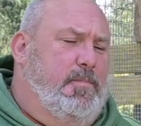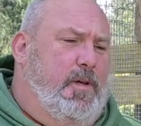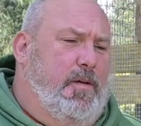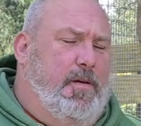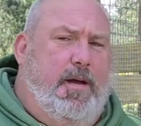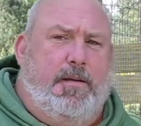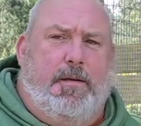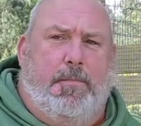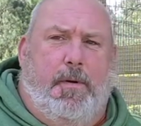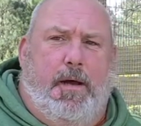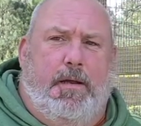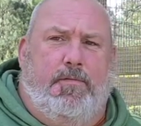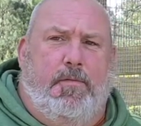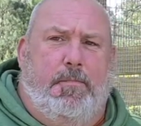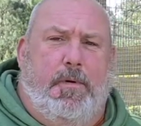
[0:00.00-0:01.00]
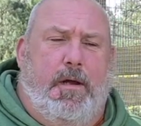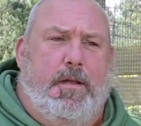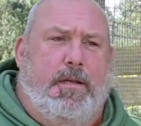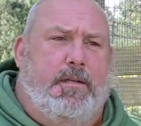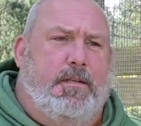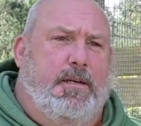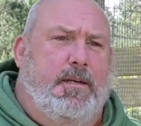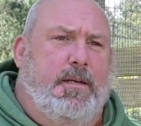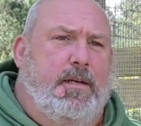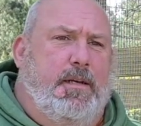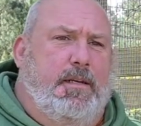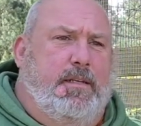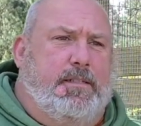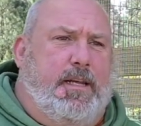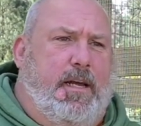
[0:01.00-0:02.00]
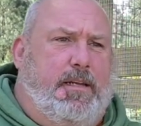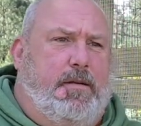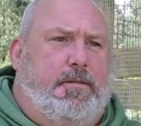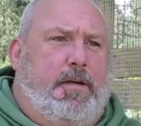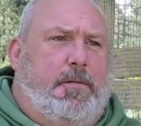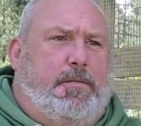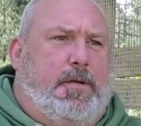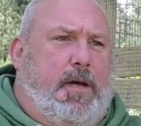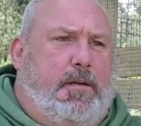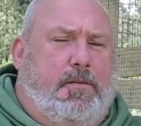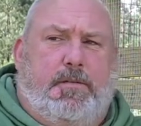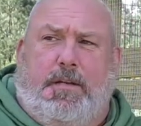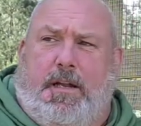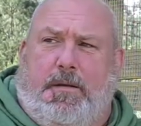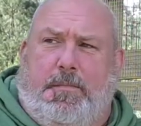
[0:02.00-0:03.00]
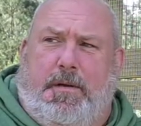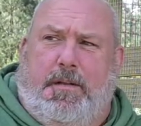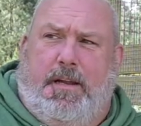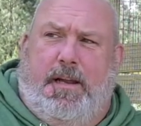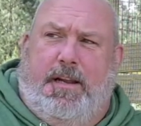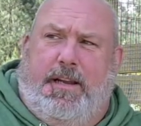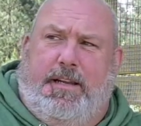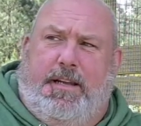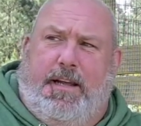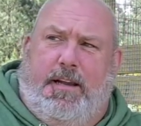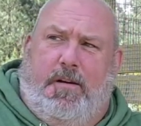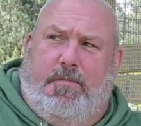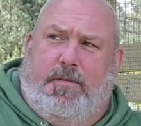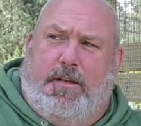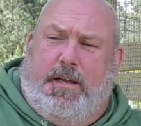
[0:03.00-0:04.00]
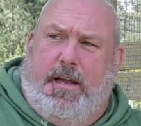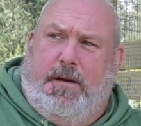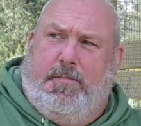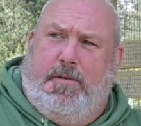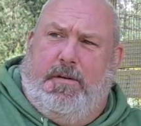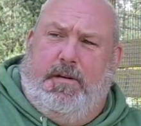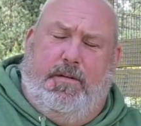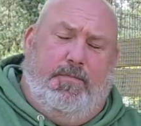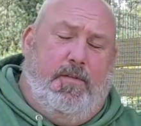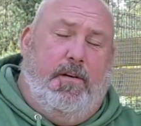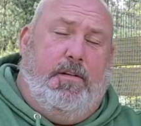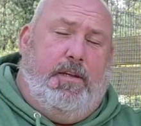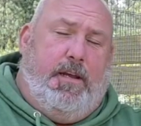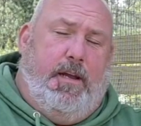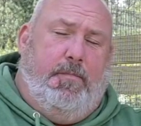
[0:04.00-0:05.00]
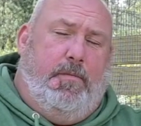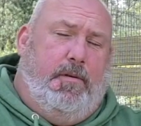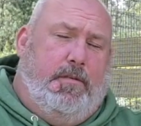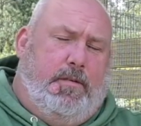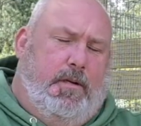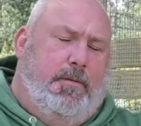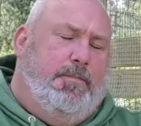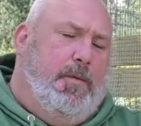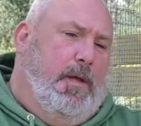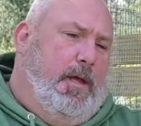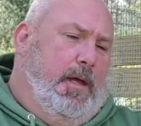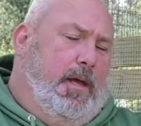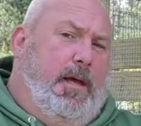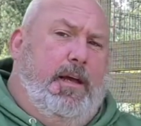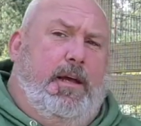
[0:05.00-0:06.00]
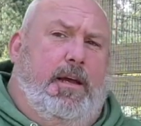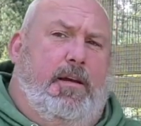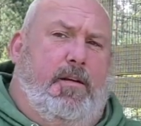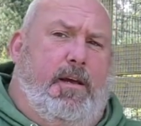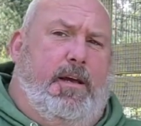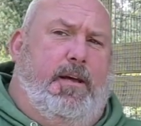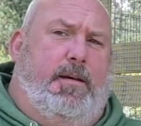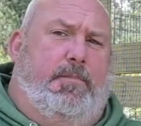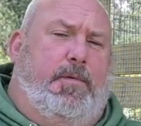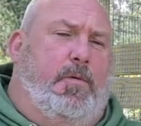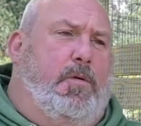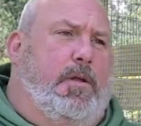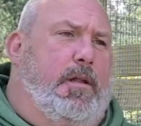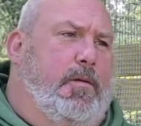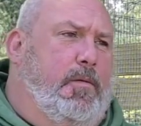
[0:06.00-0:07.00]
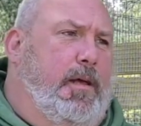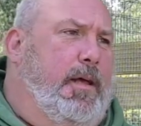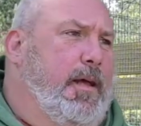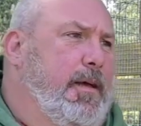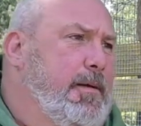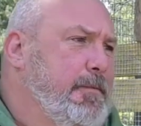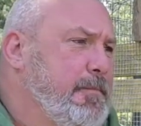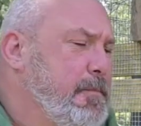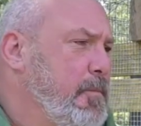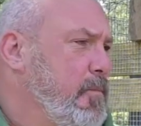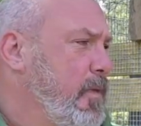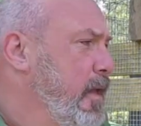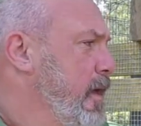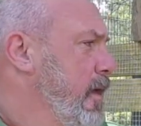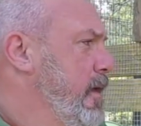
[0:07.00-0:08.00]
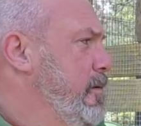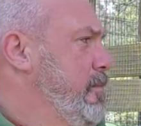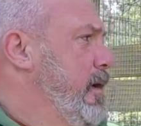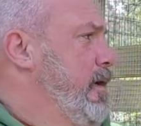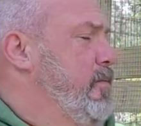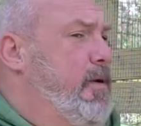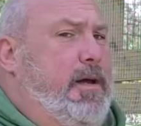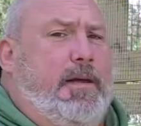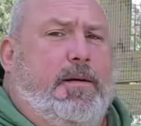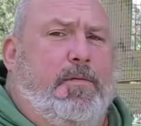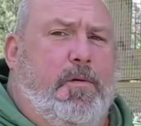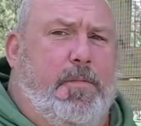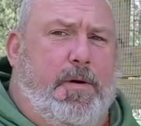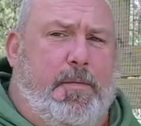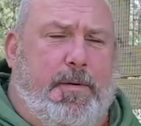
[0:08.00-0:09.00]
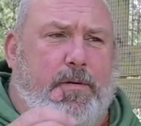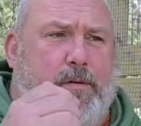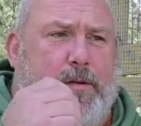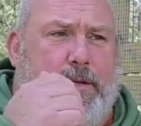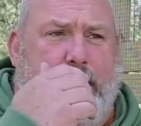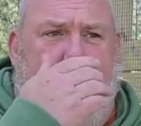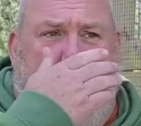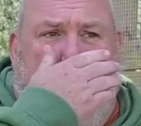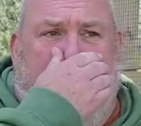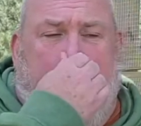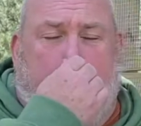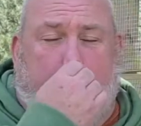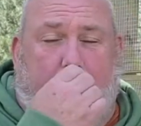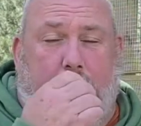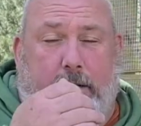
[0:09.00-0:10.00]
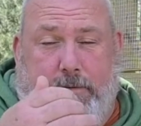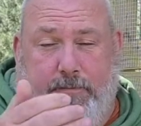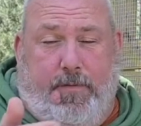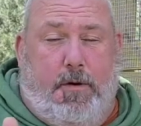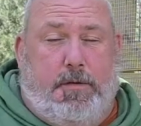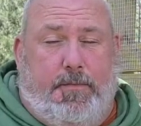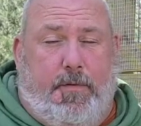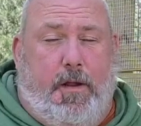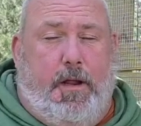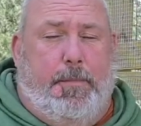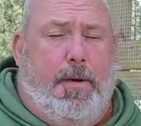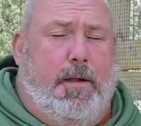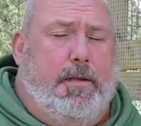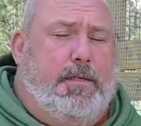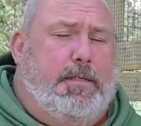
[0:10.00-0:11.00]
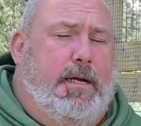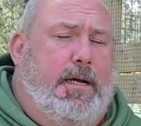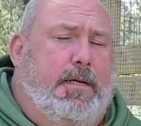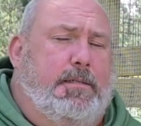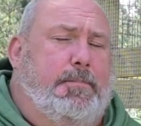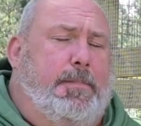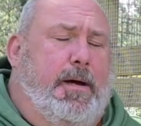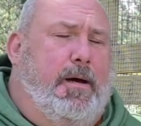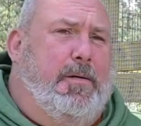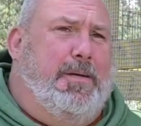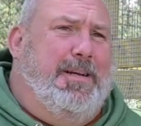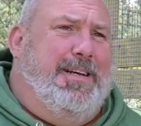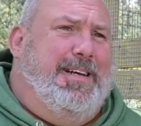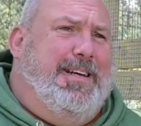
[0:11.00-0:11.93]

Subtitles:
I've had complaints from buddies. Got YouTube channels telling me that I need to get on the camera, in front of the camera. So here I am, the one and only. But anyway, what we're going to be doing today is, first of all, I apologize about